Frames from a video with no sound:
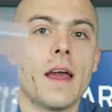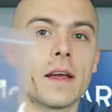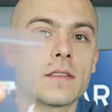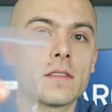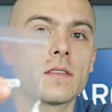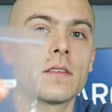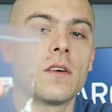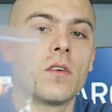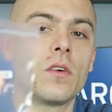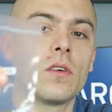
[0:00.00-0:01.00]
X
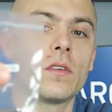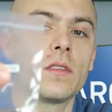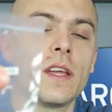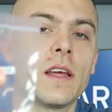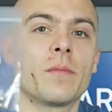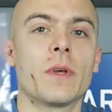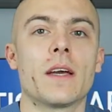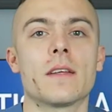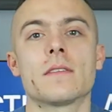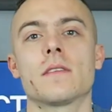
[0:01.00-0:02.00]
on the end
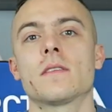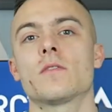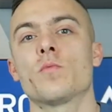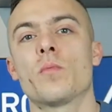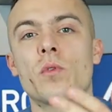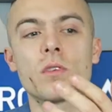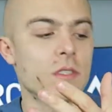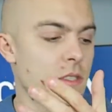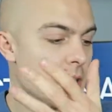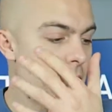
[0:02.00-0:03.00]
because it
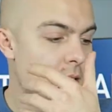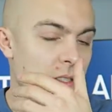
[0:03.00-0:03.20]
supports